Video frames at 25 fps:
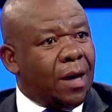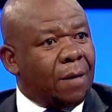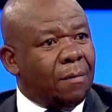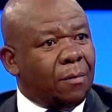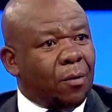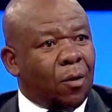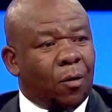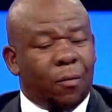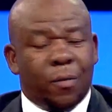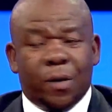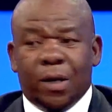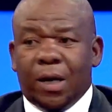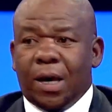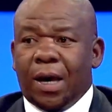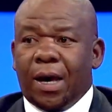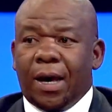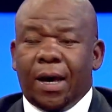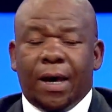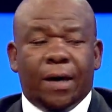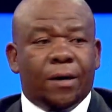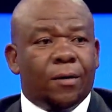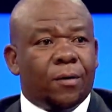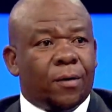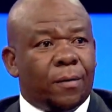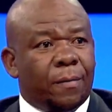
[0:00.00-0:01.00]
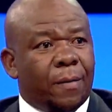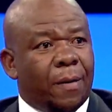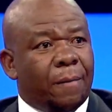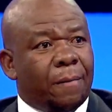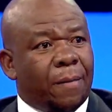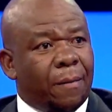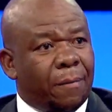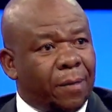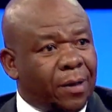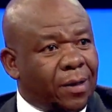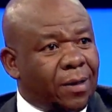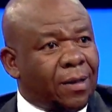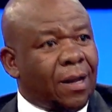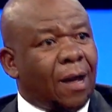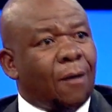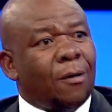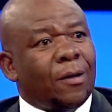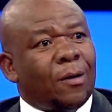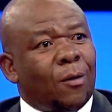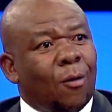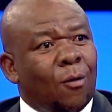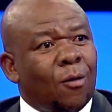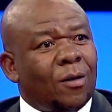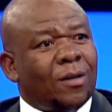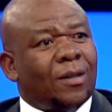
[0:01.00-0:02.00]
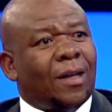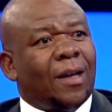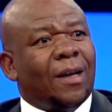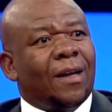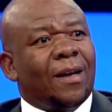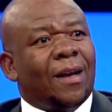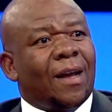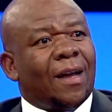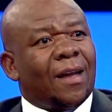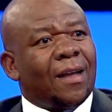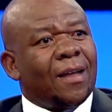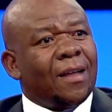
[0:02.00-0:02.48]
game, Robbie. You remember this now, the whole tailor.